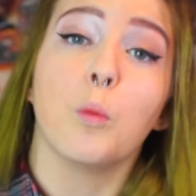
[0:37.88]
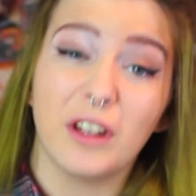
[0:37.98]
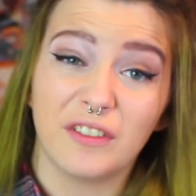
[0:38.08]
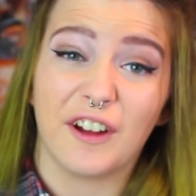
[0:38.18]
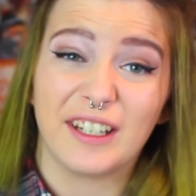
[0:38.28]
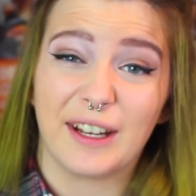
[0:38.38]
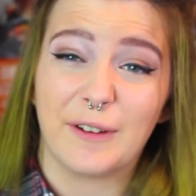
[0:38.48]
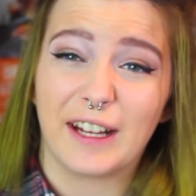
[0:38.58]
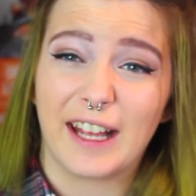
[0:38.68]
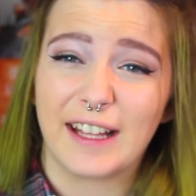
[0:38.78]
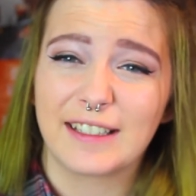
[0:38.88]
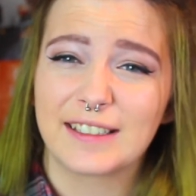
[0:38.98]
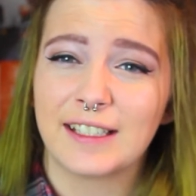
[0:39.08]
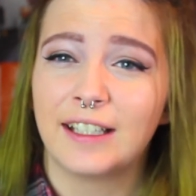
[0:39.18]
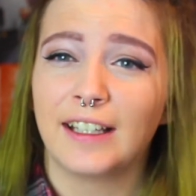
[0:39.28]
We'll find out, I
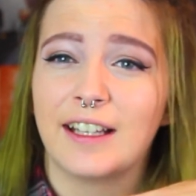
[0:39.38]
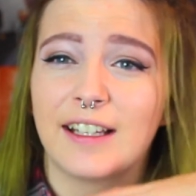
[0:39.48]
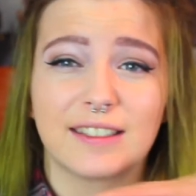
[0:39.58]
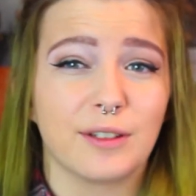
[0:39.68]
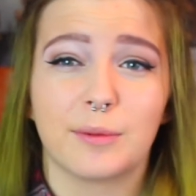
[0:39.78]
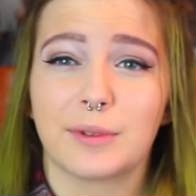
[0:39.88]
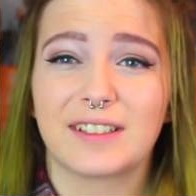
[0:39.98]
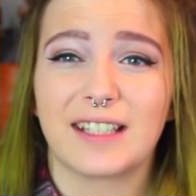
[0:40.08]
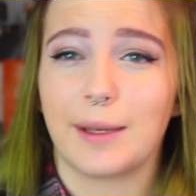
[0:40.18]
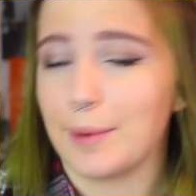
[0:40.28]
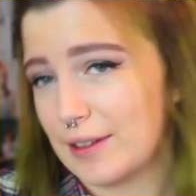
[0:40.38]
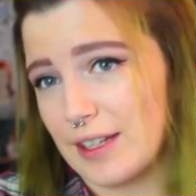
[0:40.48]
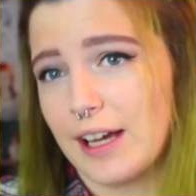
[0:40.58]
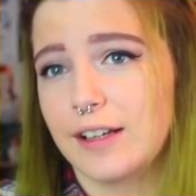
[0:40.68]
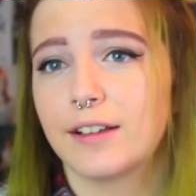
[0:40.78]
guess. That's all I'm gonna say about
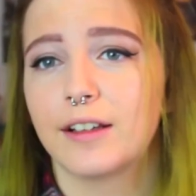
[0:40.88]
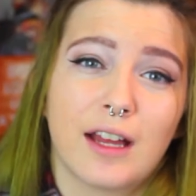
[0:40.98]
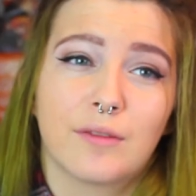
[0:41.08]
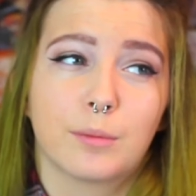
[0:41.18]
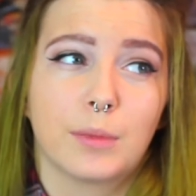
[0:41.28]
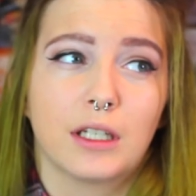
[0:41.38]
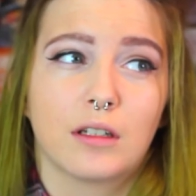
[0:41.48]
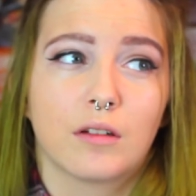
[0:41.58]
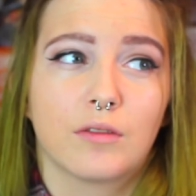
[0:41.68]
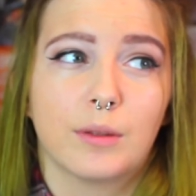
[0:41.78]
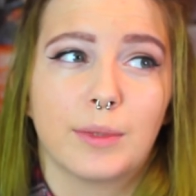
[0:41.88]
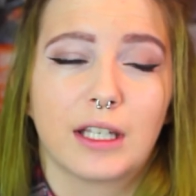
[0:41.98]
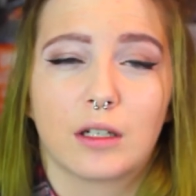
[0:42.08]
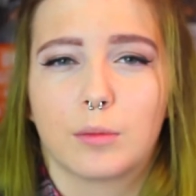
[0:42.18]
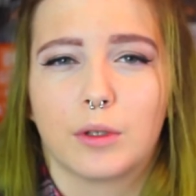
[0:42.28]
that. I haven't been
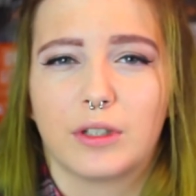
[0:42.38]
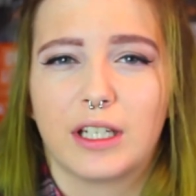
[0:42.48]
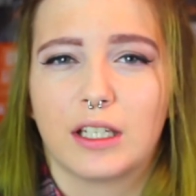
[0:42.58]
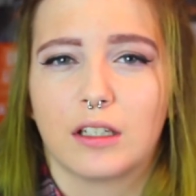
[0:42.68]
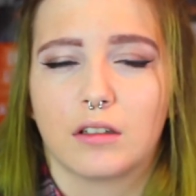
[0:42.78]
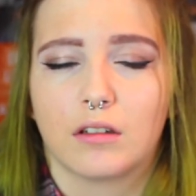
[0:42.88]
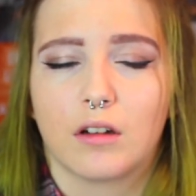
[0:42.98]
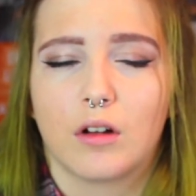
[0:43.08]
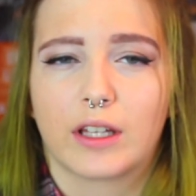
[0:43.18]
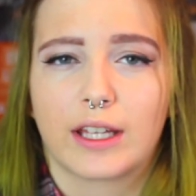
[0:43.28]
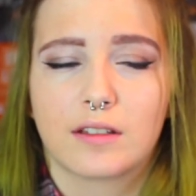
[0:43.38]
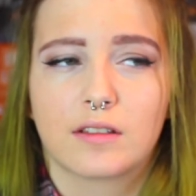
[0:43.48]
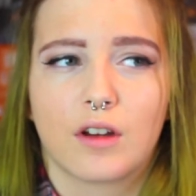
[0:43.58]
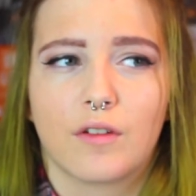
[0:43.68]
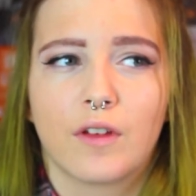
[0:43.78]
filming and uploading and all that
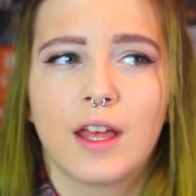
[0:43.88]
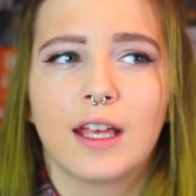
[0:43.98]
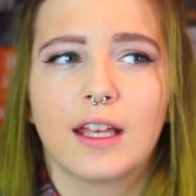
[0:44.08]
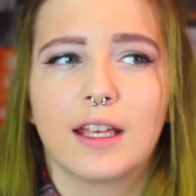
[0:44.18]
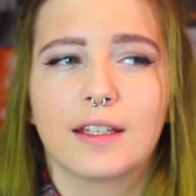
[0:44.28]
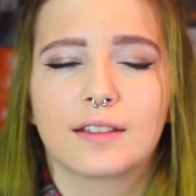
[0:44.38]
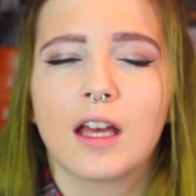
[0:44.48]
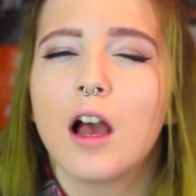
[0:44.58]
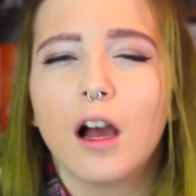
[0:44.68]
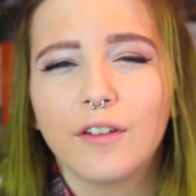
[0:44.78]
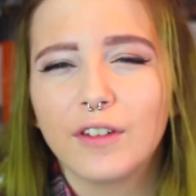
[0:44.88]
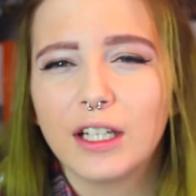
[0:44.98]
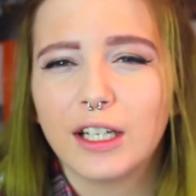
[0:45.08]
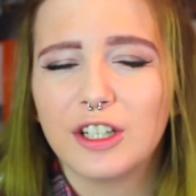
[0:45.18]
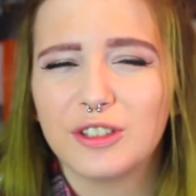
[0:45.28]
stuff. Is I
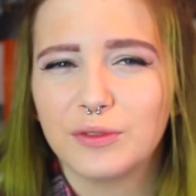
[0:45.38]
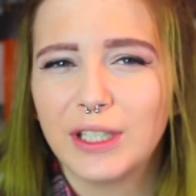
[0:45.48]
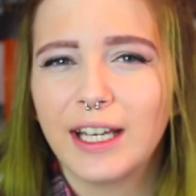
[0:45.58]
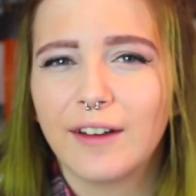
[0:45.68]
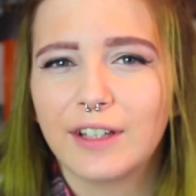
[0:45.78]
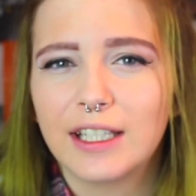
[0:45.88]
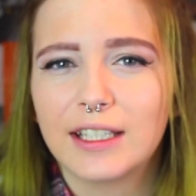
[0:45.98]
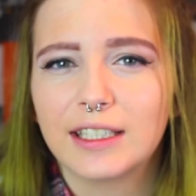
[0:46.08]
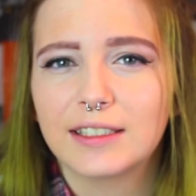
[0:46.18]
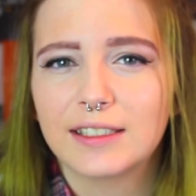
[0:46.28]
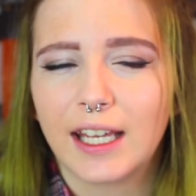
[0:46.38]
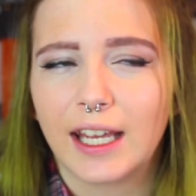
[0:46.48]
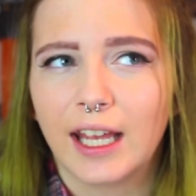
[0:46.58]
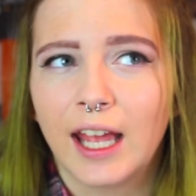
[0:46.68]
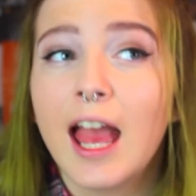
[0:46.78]
feel like I don't really have anything to
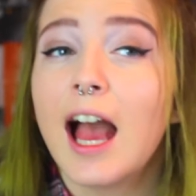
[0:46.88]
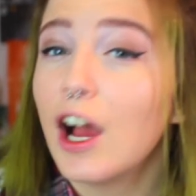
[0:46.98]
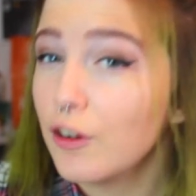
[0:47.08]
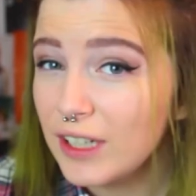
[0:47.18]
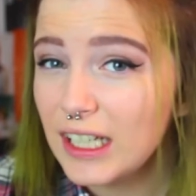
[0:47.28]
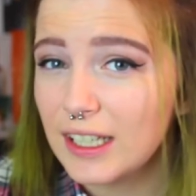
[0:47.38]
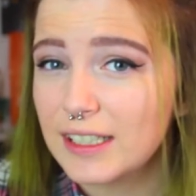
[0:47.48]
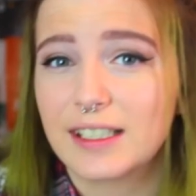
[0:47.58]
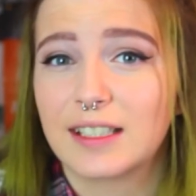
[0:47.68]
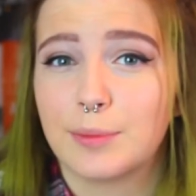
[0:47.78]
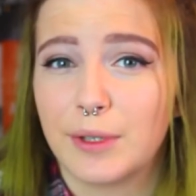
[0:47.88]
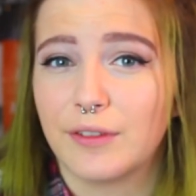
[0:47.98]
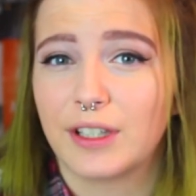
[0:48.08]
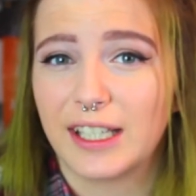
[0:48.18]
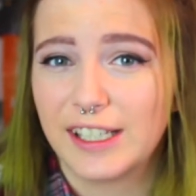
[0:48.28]
say. I realise that's a bit
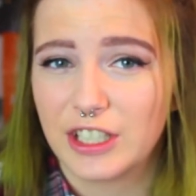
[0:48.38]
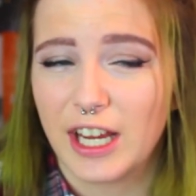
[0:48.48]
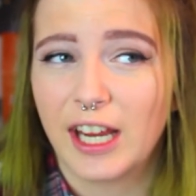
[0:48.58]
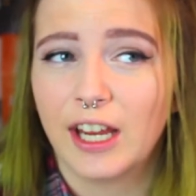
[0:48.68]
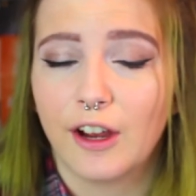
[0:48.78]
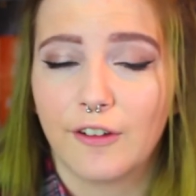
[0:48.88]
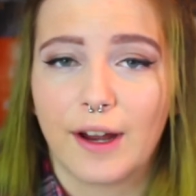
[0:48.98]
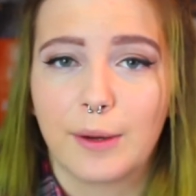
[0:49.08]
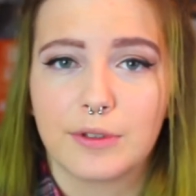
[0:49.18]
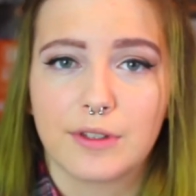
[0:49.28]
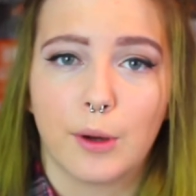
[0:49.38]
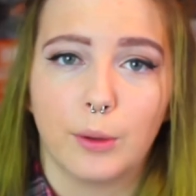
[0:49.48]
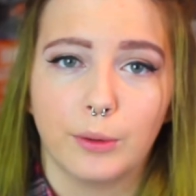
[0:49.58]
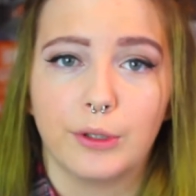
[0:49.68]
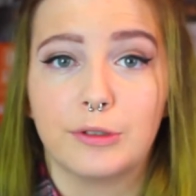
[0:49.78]
of a cliche around the
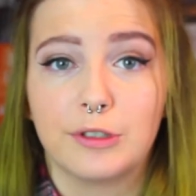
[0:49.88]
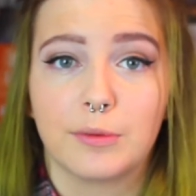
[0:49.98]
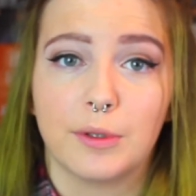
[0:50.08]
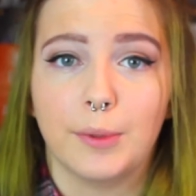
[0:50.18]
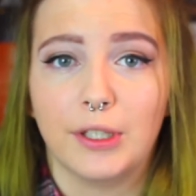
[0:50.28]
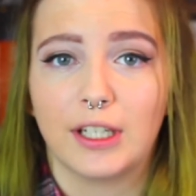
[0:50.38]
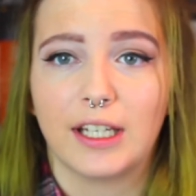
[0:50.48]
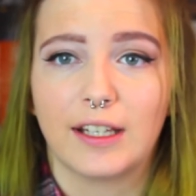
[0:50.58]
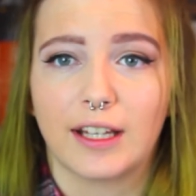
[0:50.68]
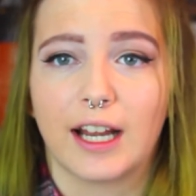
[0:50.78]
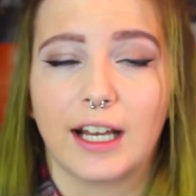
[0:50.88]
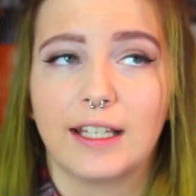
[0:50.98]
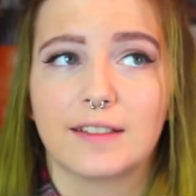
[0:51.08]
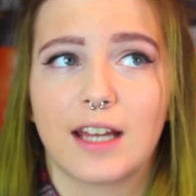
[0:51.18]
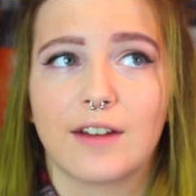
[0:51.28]
whole YouTube community that at
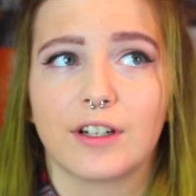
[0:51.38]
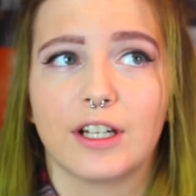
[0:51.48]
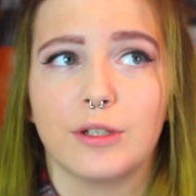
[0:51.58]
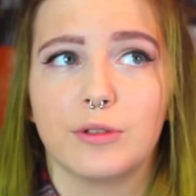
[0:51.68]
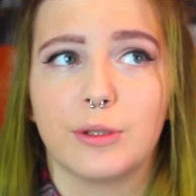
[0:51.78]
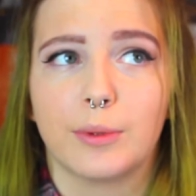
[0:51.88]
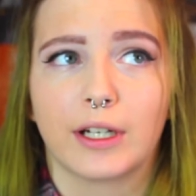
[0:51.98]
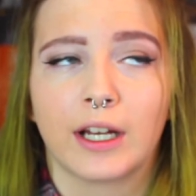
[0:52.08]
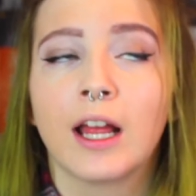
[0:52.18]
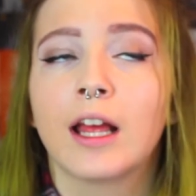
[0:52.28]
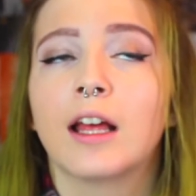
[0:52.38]
least every YouTuber